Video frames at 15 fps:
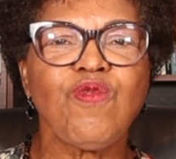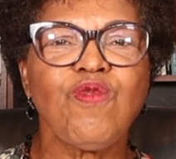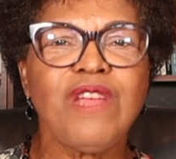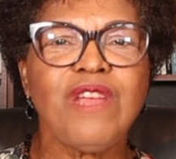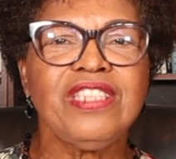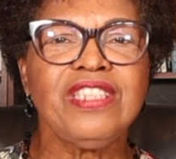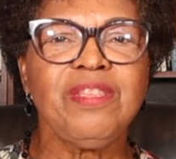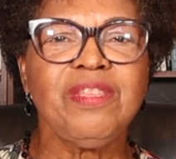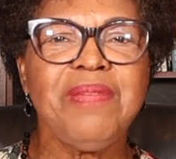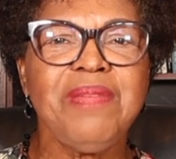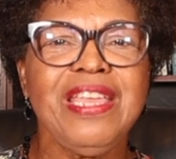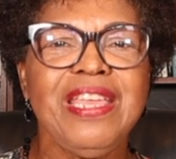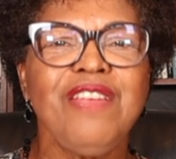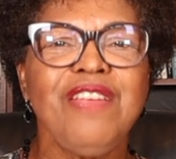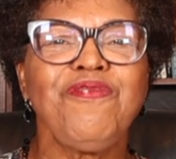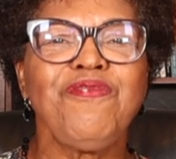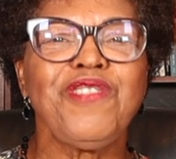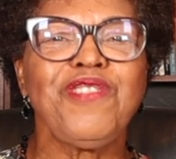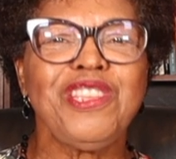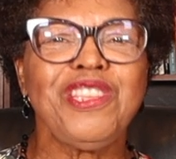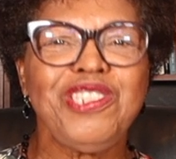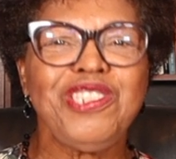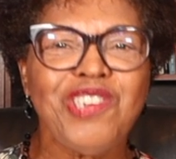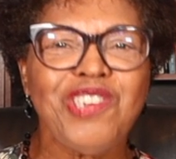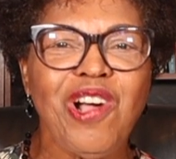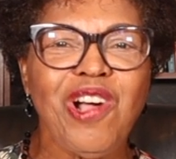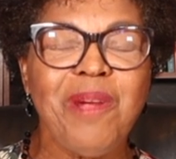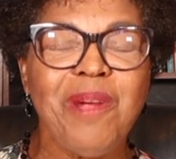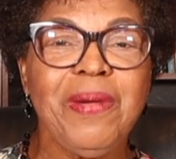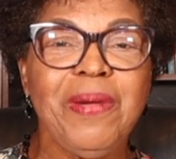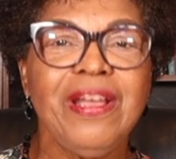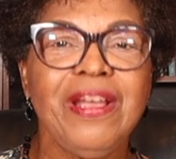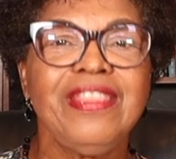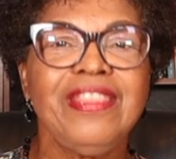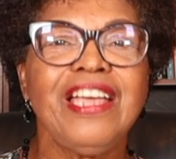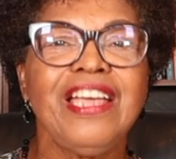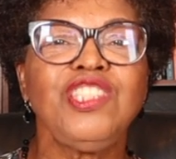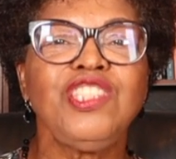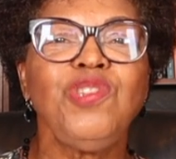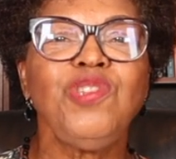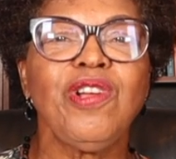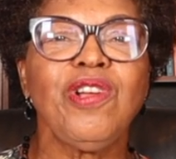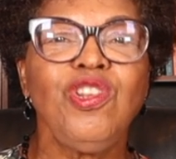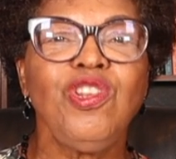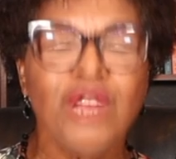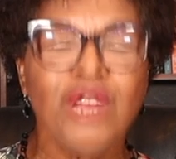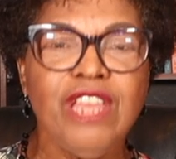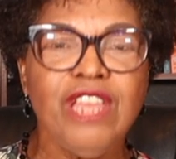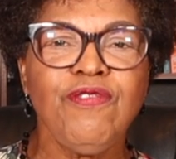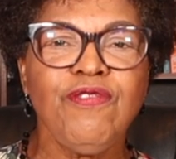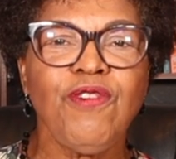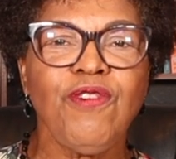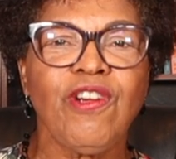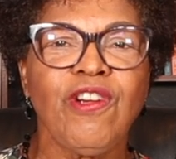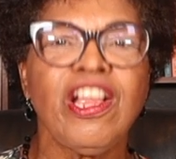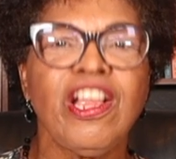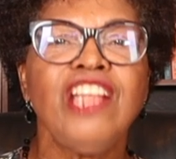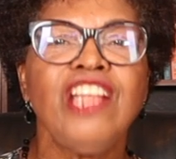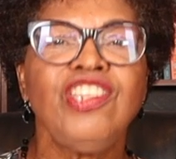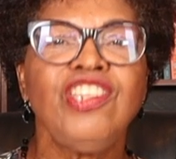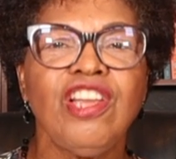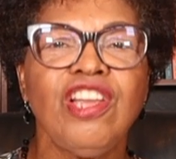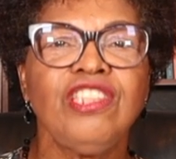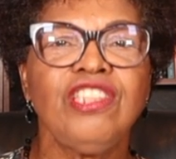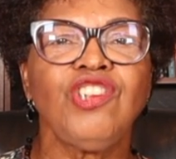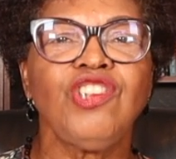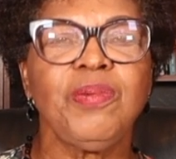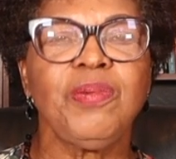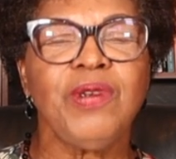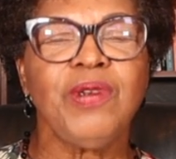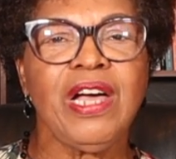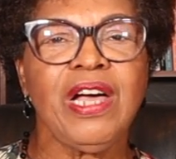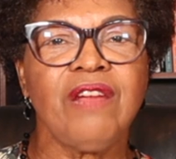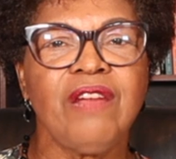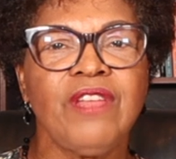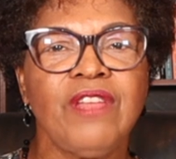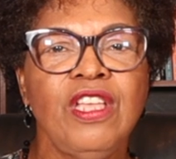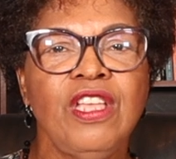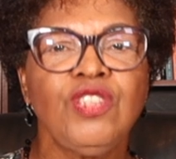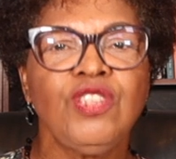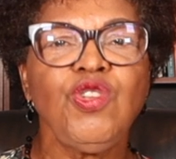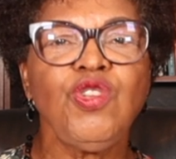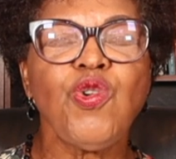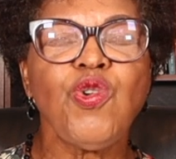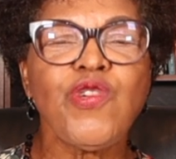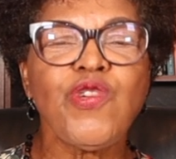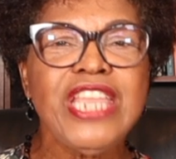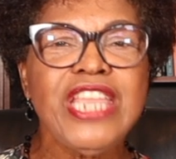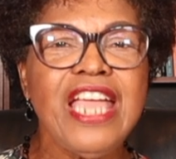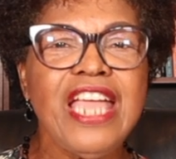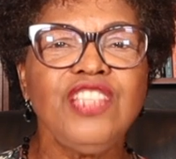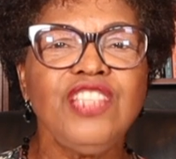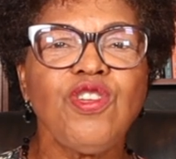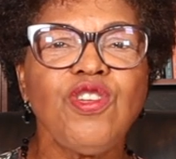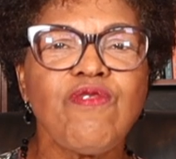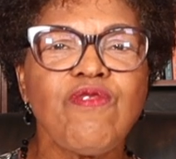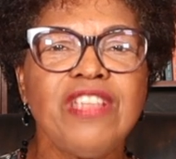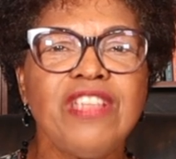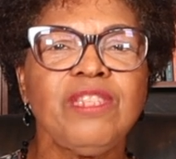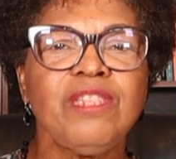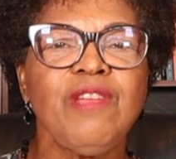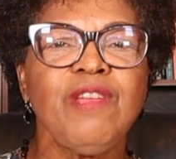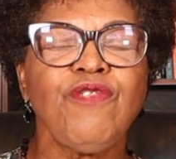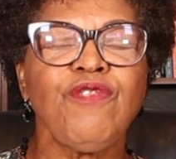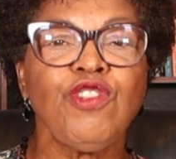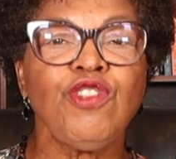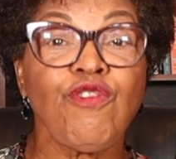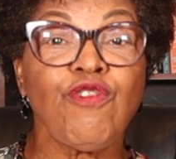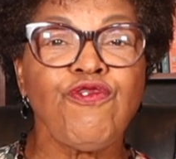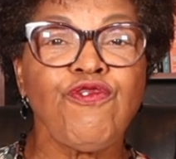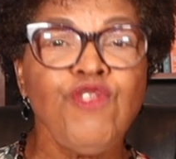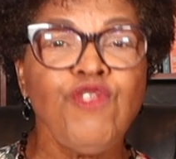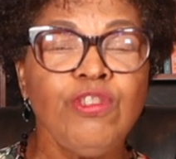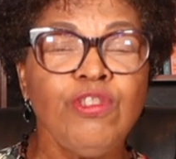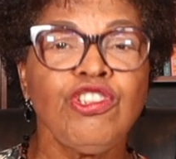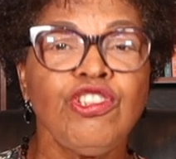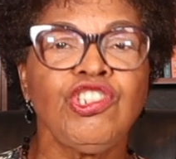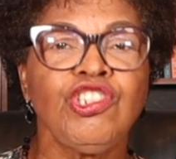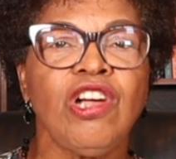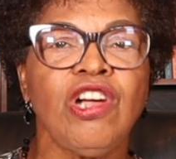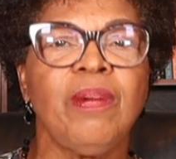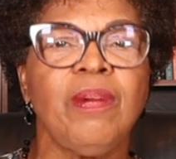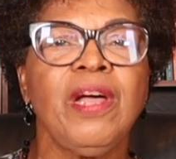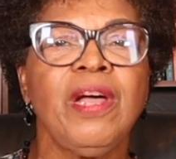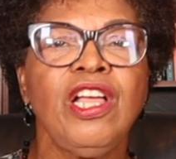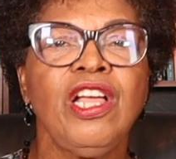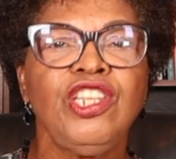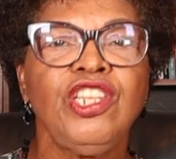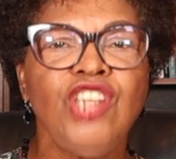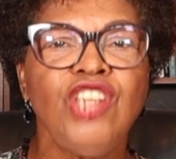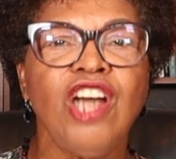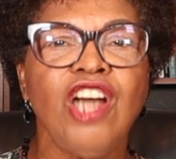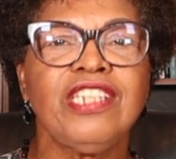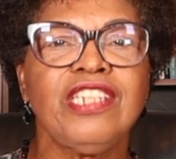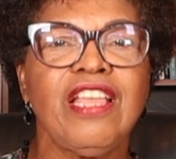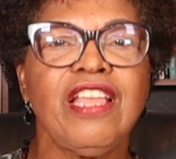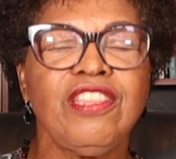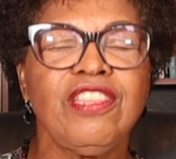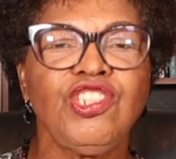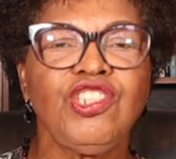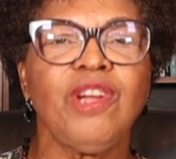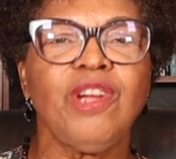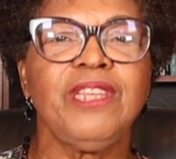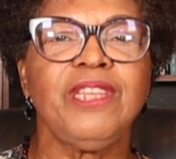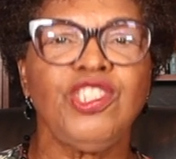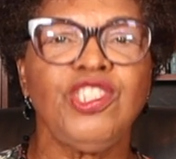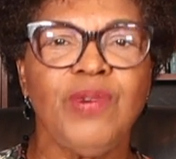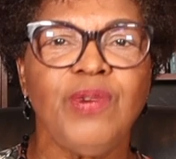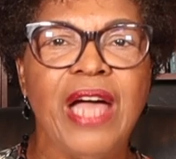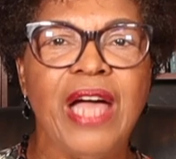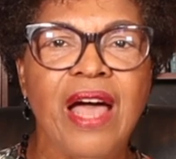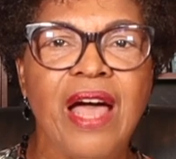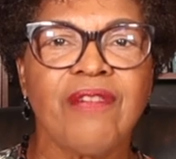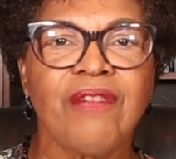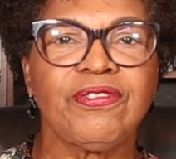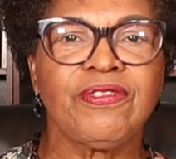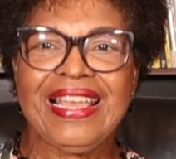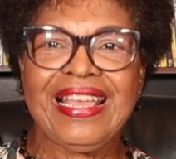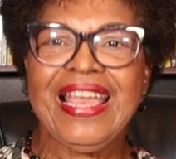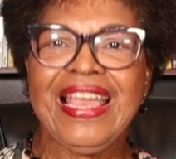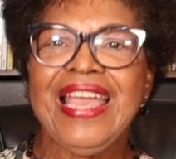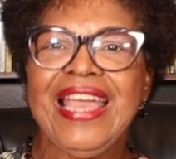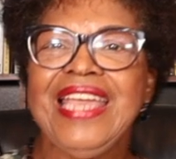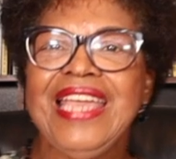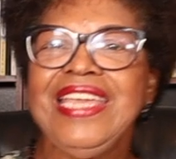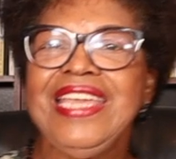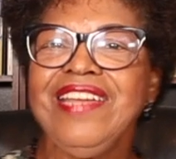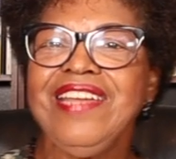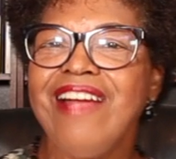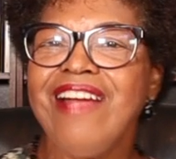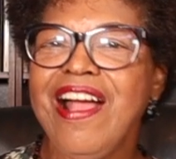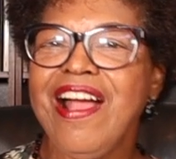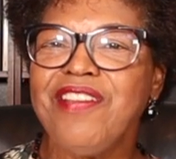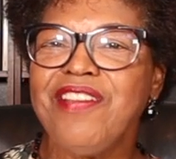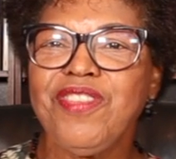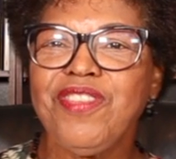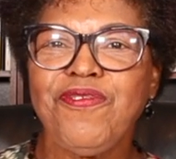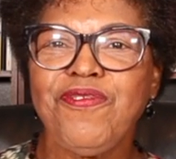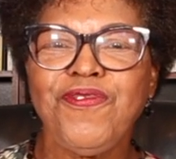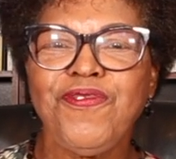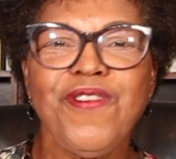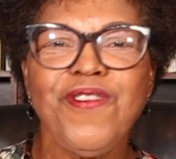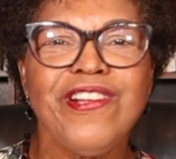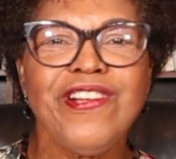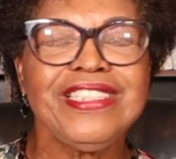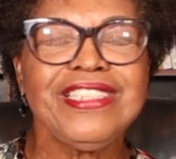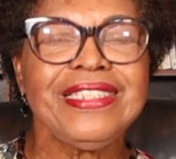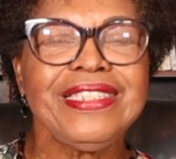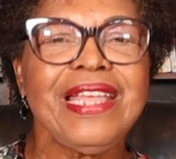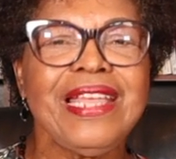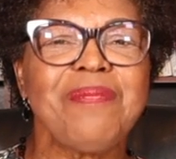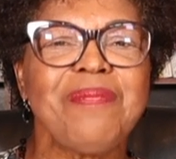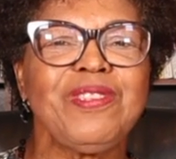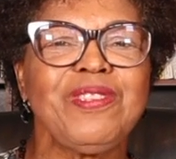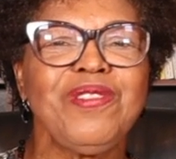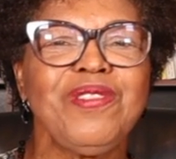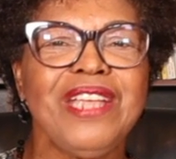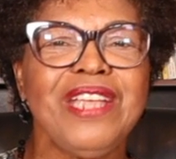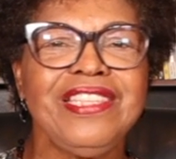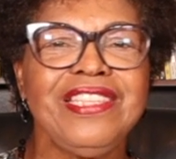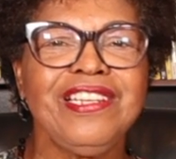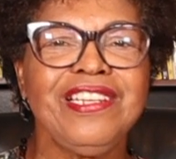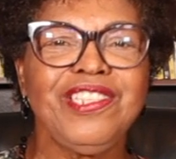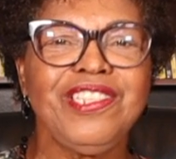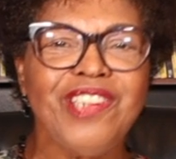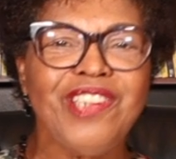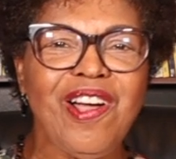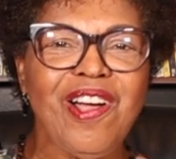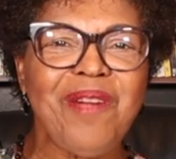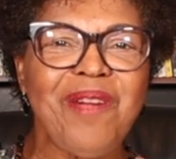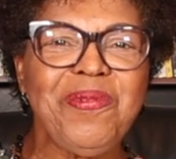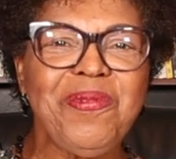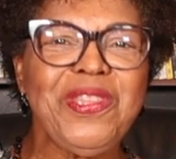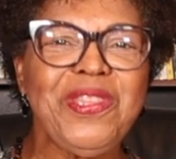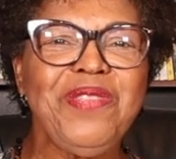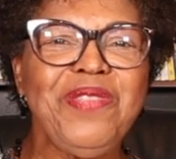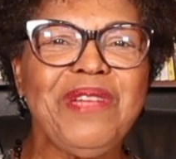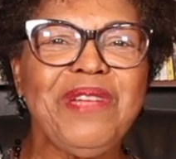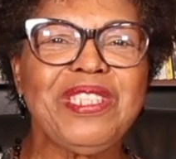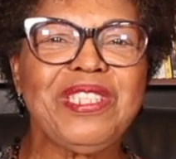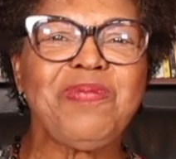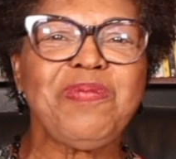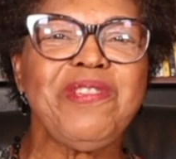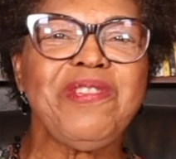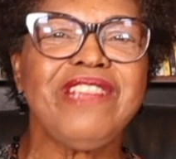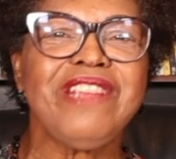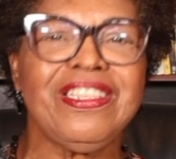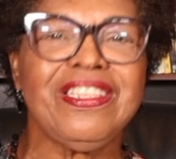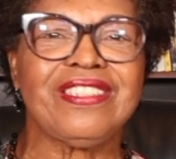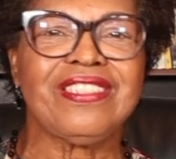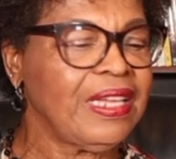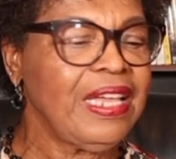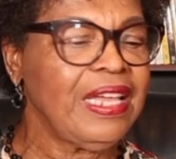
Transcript: resume for the job that you are looking for, not the job you have. So you create your resume for your future job, not the job that you have. Here are the four steps to getting a job with no experience.